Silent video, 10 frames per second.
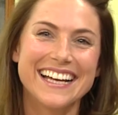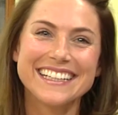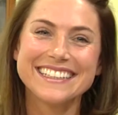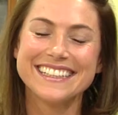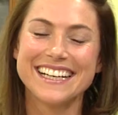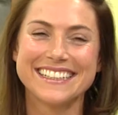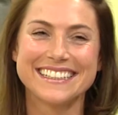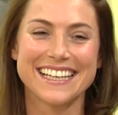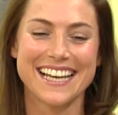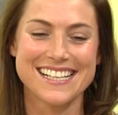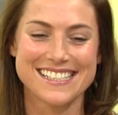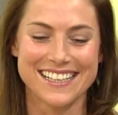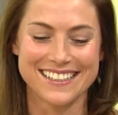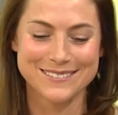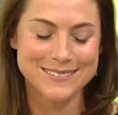Yeah,
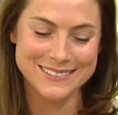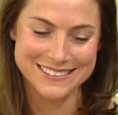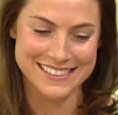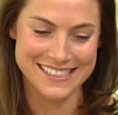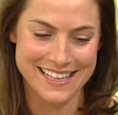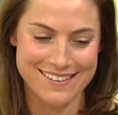classic. Walked into that